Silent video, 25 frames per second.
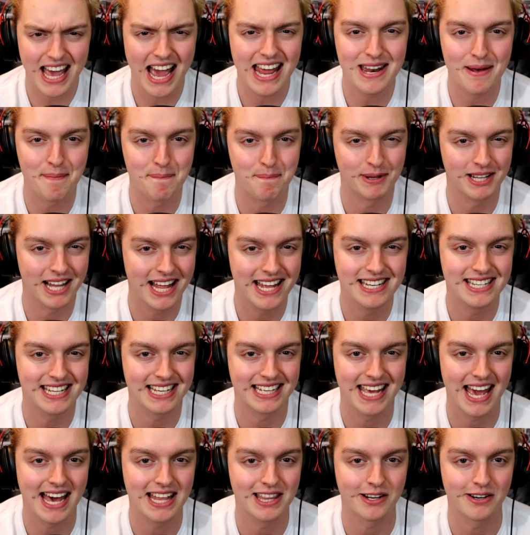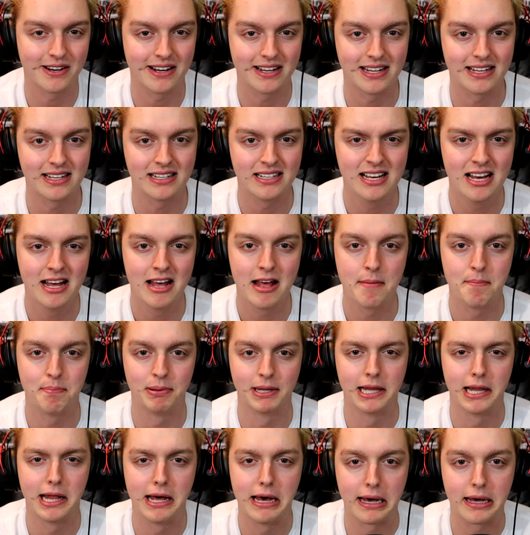kind of blend together in a
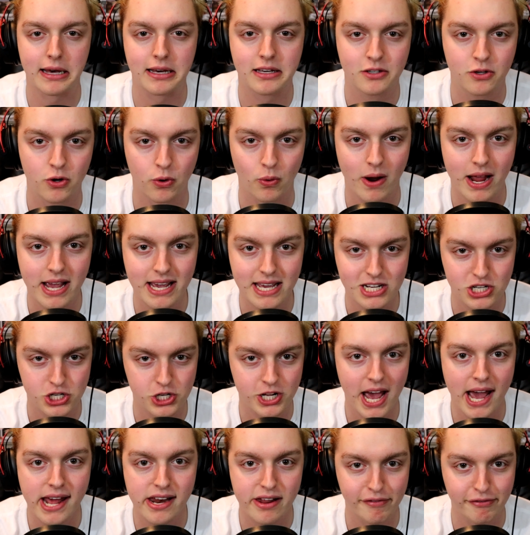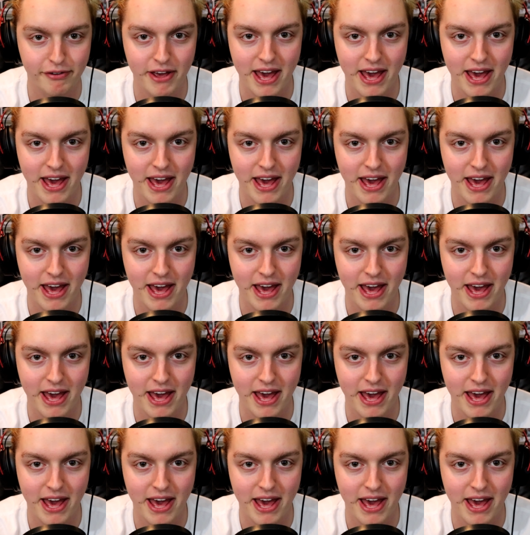grayish kind of